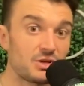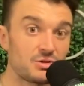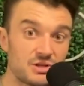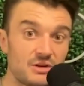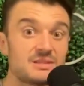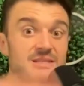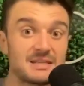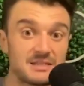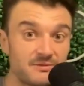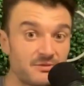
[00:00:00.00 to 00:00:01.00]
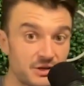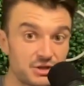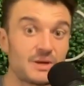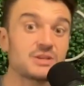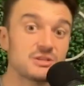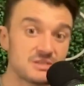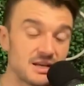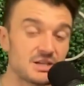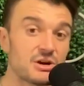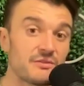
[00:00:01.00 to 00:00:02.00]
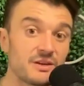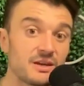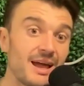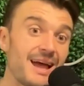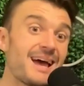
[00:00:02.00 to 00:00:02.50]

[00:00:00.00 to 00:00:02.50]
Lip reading: you'd start to see some fluctuations in HRV,